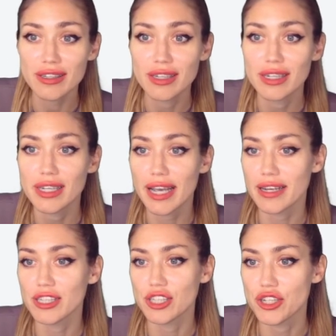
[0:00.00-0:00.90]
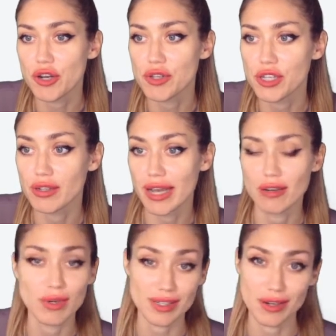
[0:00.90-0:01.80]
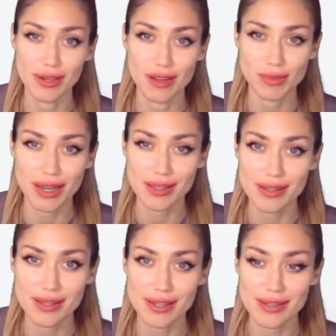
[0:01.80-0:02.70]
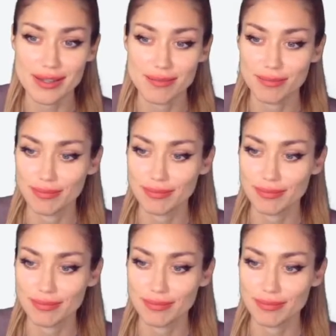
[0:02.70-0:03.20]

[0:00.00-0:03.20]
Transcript: here and it just shows you kind of what's going on behind the scenes.